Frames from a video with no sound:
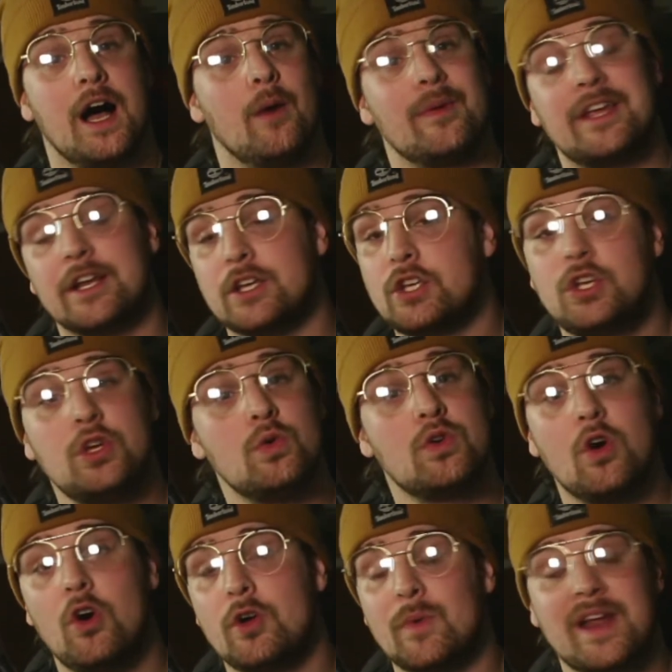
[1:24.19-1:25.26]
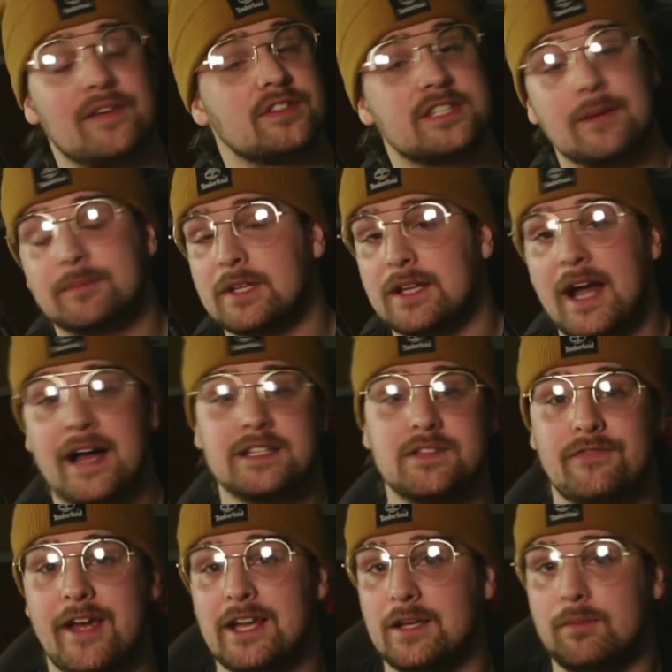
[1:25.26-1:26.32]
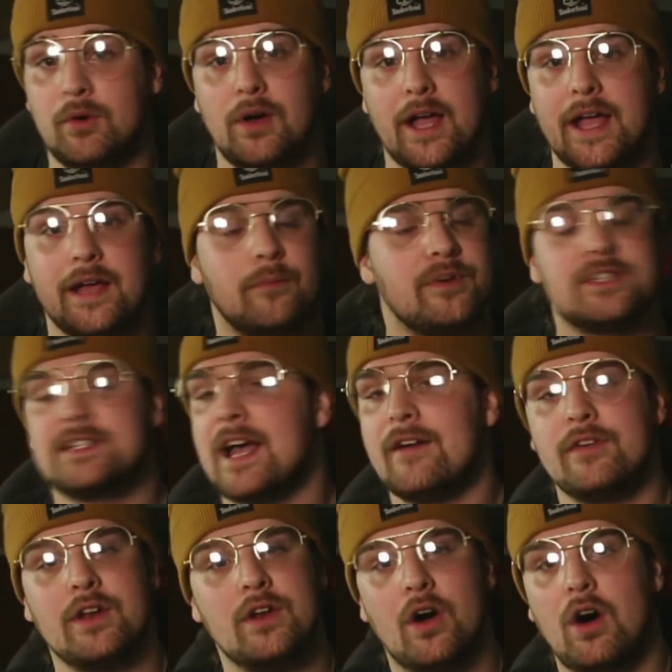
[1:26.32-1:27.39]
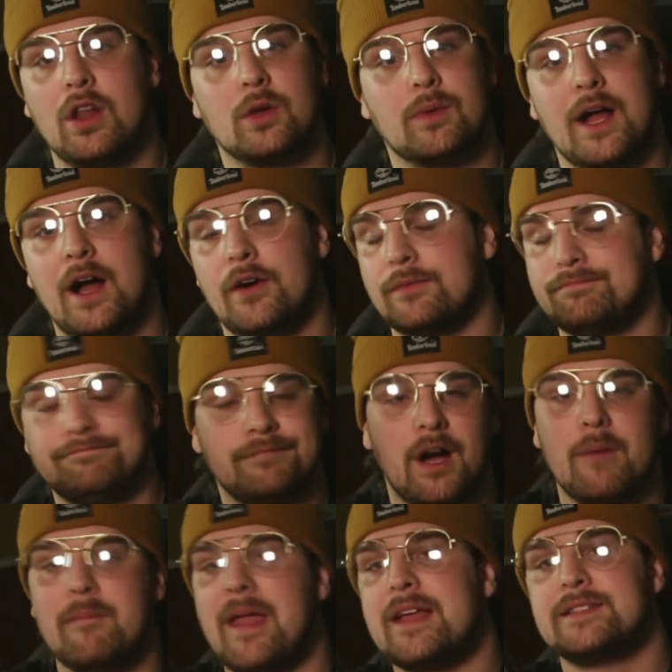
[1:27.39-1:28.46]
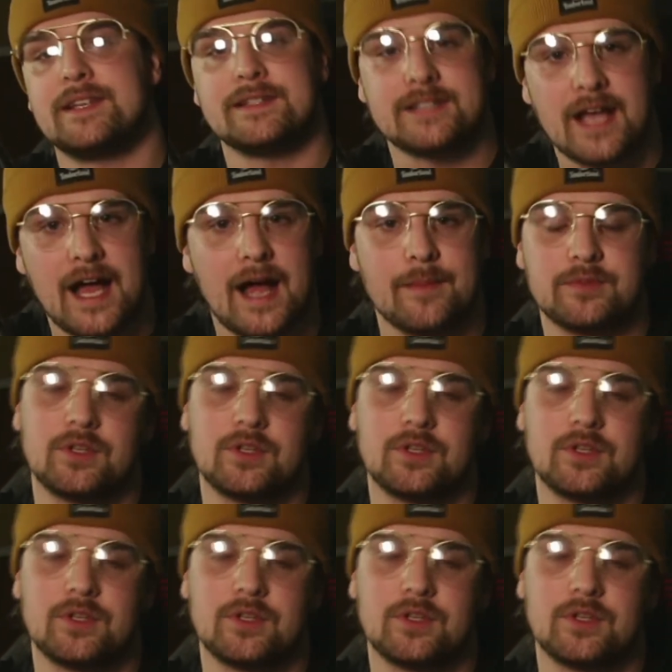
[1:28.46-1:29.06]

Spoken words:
we get a queue going, we have Skip the Lines available, and we just have an all-around amazing time.